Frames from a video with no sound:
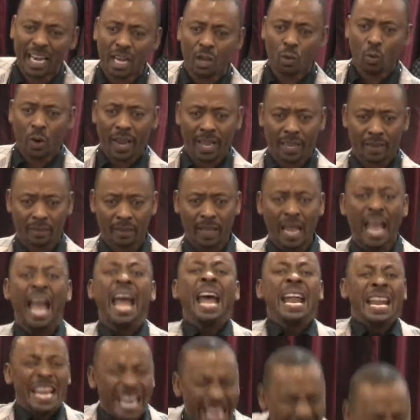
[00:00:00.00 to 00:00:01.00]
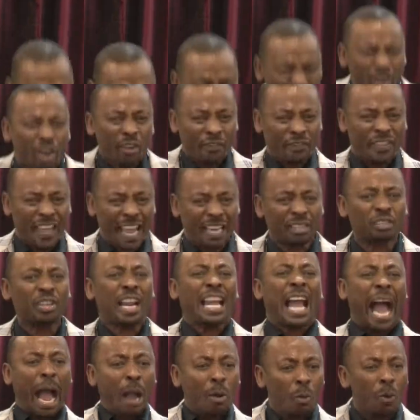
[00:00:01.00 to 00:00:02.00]
any way. None of that.
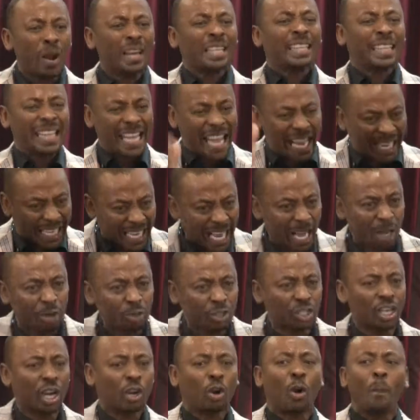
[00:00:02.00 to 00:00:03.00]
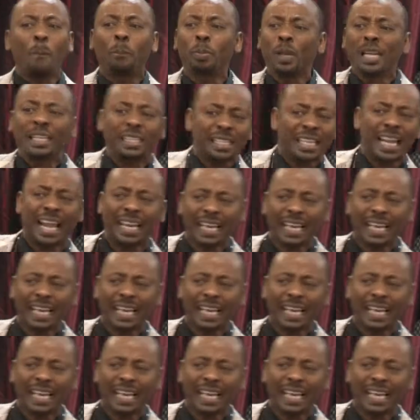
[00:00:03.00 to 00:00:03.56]
I want their culture completely